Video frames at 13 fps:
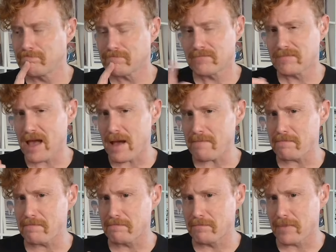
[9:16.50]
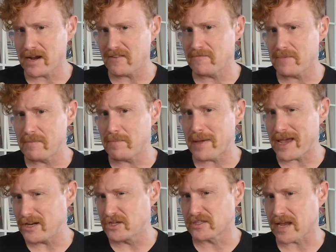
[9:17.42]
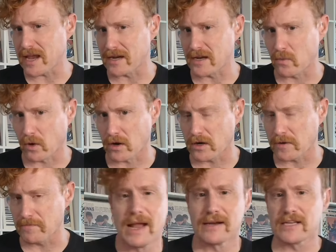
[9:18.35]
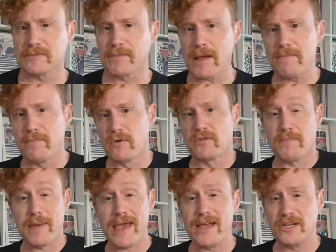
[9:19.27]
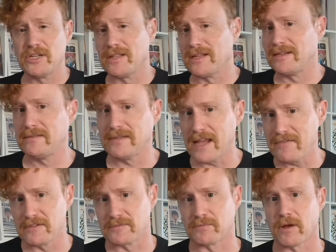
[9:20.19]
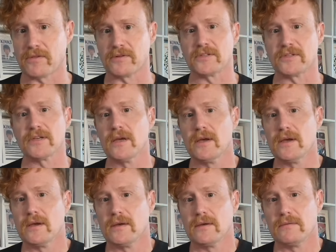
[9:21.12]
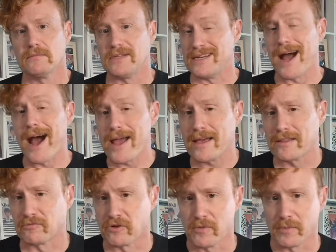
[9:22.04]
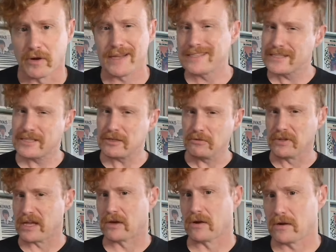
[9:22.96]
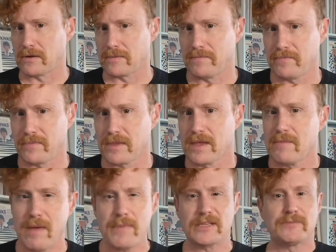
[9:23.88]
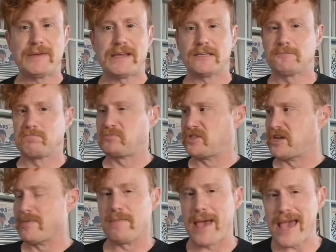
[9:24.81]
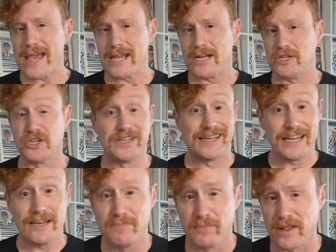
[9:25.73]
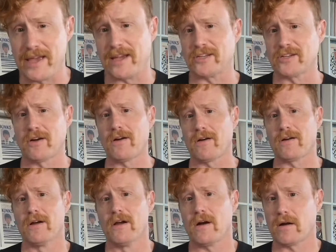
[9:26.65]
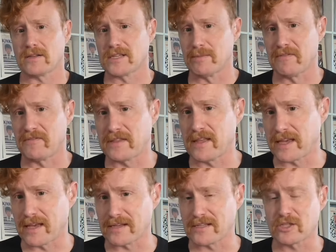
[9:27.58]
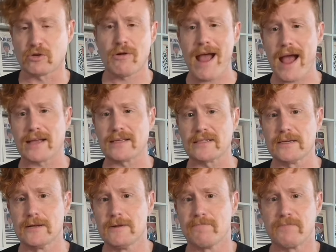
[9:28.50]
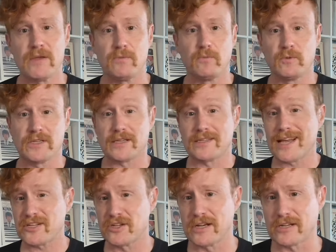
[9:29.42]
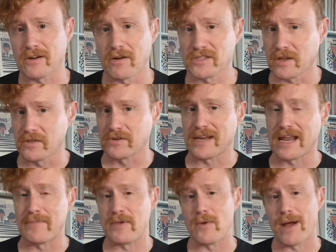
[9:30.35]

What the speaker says: that might have been Page's handiwork. Despite both Page and the Davies brothers denying the rumor, it still lingered. Maybe it's because Jimmy Page did play guitar on some of the Kinks' tracks. He was a session guitarist on their debut